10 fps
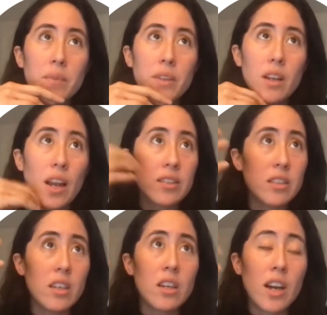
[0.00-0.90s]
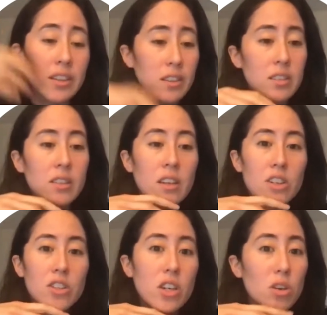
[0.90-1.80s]
Last year and this year,
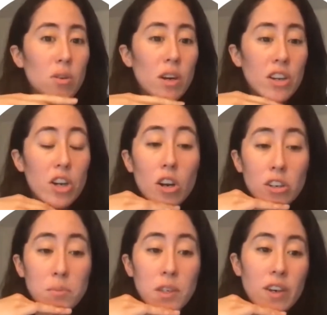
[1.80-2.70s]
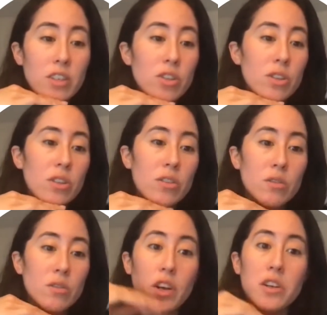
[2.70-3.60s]
circular economy ventures
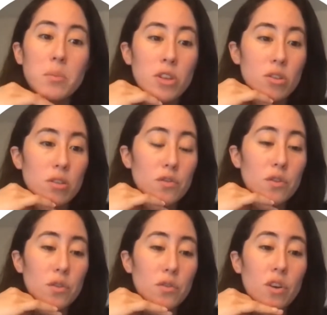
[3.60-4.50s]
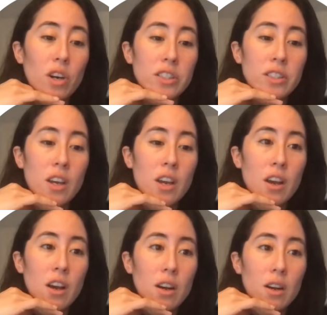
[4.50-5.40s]
very much on the forefront.
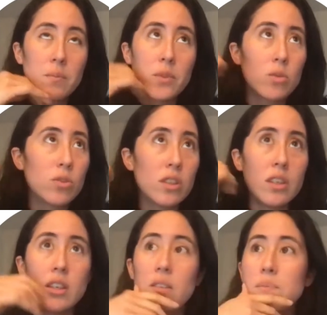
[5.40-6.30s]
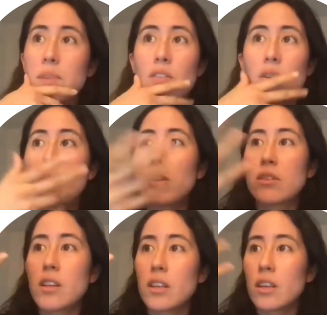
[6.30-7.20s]
You see even
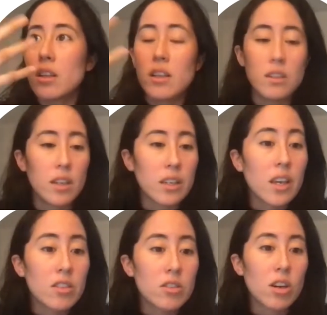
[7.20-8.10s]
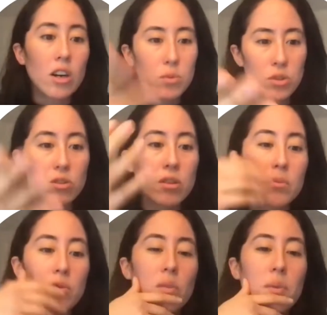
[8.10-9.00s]
partners like Kickstart, which
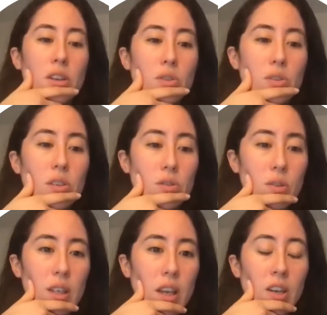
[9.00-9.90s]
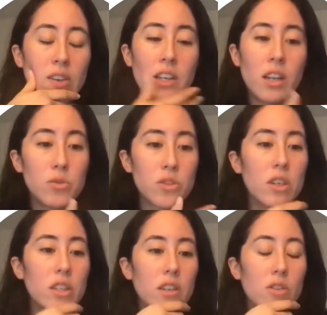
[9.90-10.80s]
comes from like also the Zurich area, now
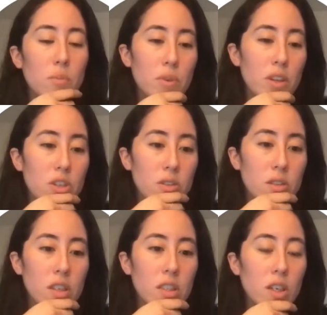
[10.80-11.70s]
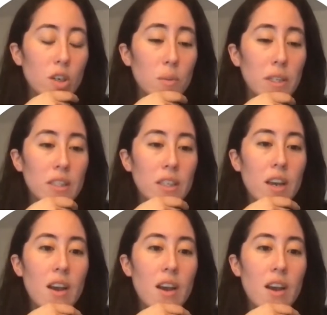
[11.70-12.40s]
starting their operations here in the Romandie